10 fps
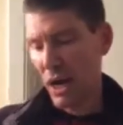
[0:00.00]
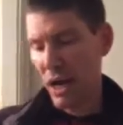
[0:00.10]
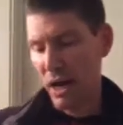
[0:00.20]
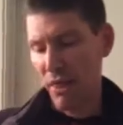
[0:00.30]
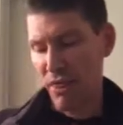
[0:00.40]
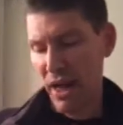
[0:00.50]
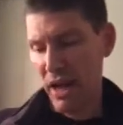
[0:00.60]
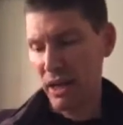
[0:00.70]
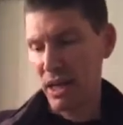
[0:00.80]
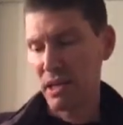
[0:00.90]

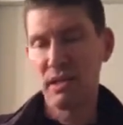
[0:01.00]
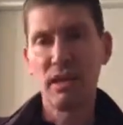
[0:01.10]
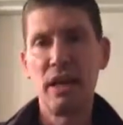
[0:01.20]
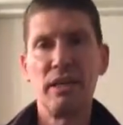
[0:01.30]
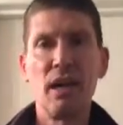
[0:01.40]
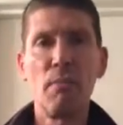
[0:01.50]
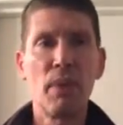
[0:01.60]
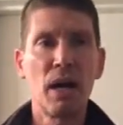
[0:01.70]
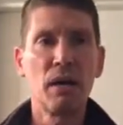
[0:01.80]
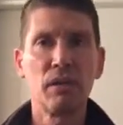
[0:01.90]
that is
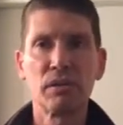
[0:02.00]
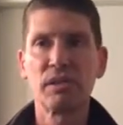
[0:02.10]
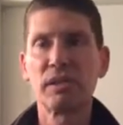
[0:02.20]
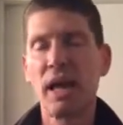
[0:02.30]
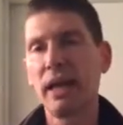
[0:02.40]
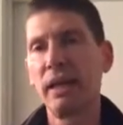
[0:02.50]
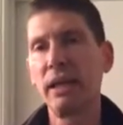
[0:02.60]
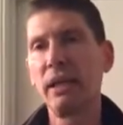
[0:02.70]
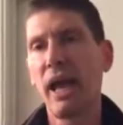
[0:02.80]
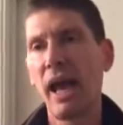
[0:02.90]
dumbbell
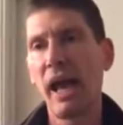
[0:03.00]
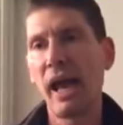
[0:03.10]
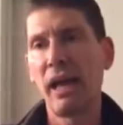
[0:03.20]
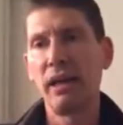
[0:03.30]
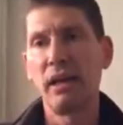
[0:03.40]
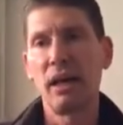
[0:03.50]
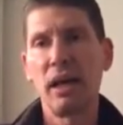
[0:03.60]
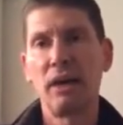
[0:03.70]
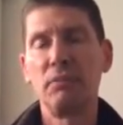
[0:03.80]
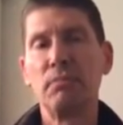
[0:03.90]
stacking, and
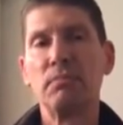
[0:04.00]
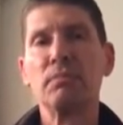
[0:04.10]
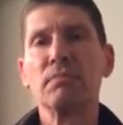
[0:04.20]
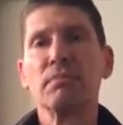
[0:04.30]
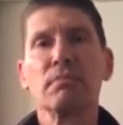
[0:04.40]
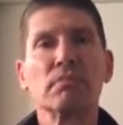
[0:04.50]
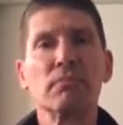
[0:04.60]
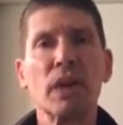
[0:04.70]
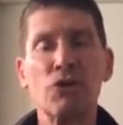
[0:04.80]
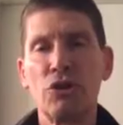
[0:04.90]

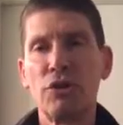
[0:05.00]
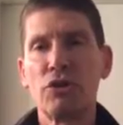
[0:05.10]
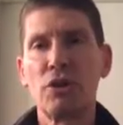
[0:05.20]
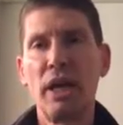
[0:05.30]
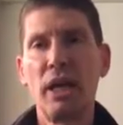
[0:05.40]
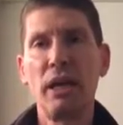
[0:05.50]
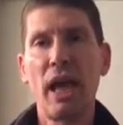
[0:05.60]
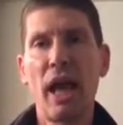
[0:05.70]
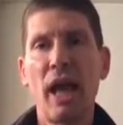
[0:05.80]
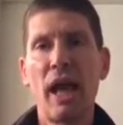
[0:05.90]
enjoy your
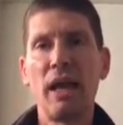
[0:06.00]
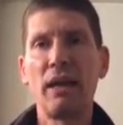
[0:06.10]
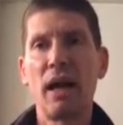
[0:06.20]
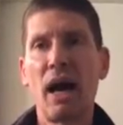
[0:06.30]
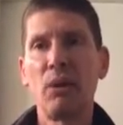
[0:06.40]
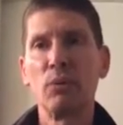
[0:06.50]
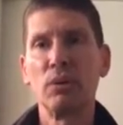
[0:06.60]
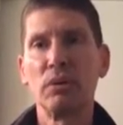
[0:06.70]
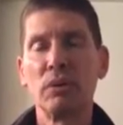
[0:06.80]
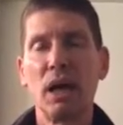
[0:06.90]
training, and I
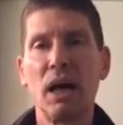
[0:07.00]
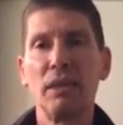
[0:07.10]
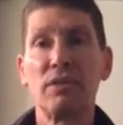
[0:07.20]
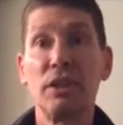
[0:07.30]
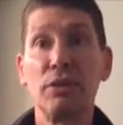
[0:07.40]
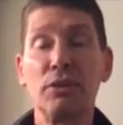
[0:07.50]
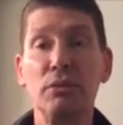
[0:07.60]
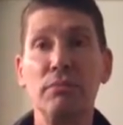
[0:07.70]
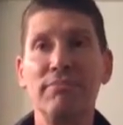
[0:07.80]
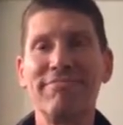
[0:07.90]
will see you soon.